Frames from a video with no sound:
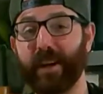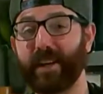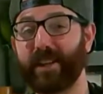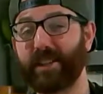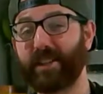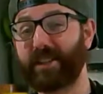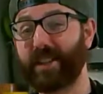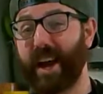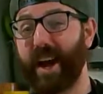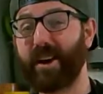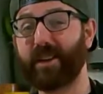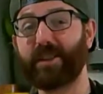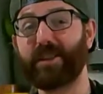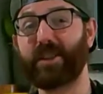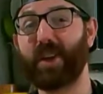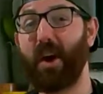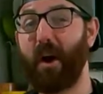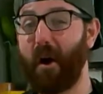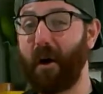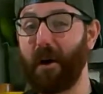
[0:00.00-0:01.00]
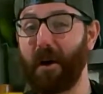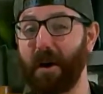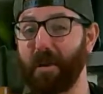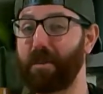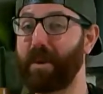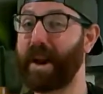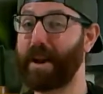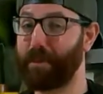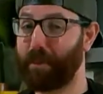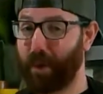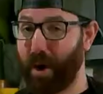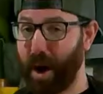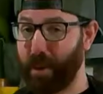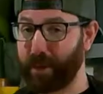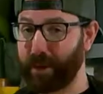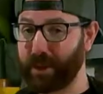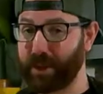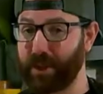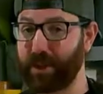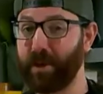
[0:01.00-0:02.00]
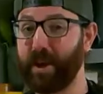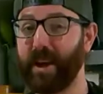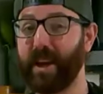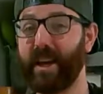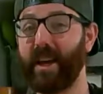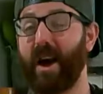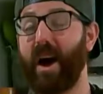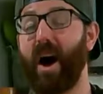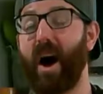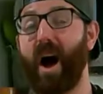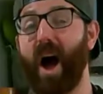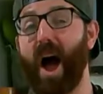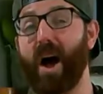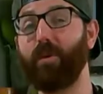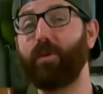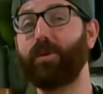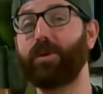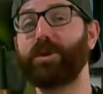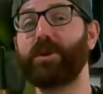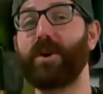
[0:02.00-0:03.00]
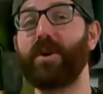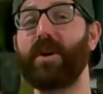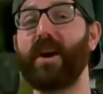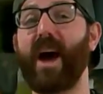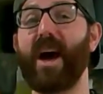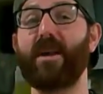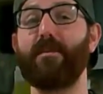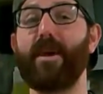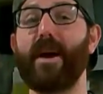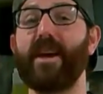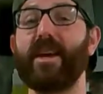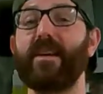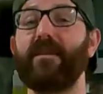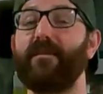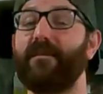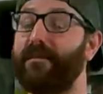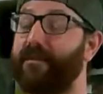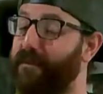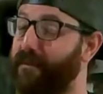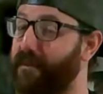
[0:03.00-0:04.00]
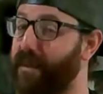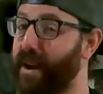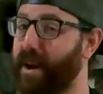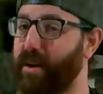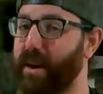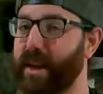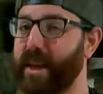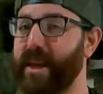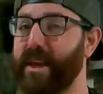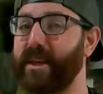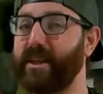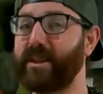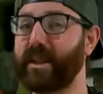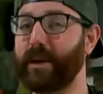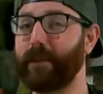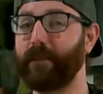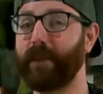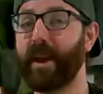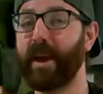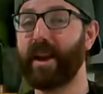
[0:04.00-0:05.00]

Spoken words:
Sounds hard, but I promise you, I will show you how to make it very easy.